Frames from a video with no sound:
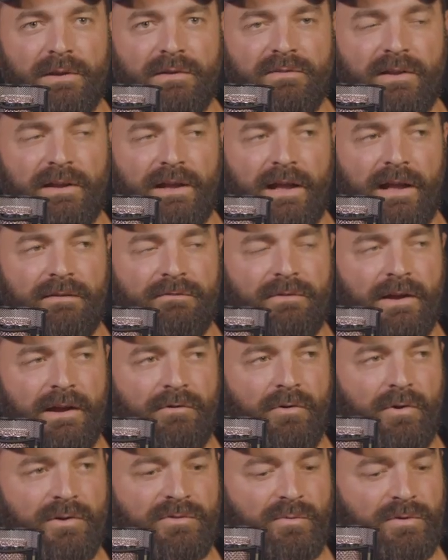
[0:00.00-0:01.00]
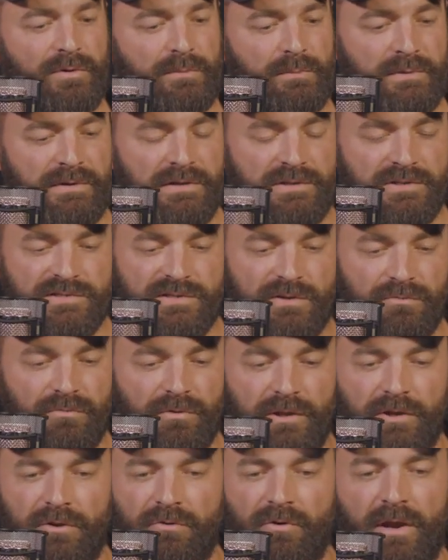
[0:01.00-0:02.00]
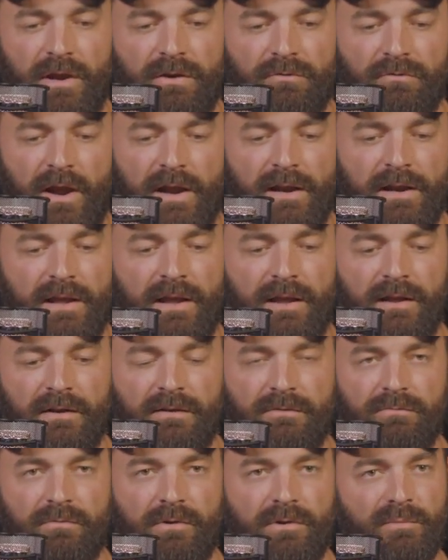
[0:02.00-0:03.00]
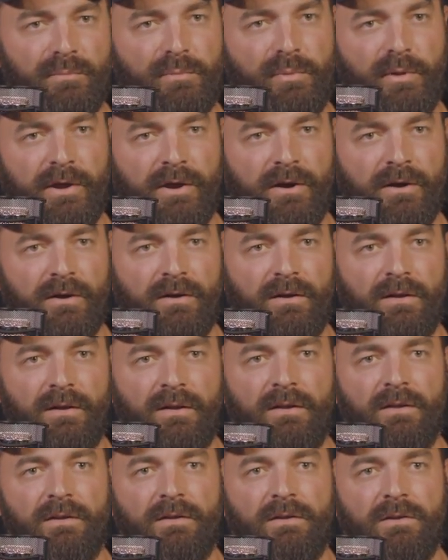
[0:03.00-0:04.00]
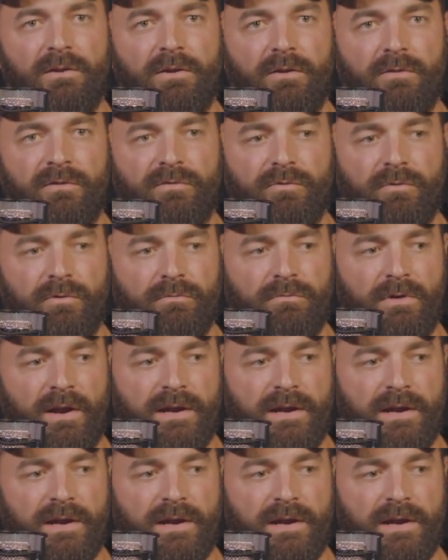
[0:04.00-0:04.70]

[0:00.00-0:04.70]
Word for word: It's like I've I've always wanted to be just a really great right hand rhythm player, you know, that sort of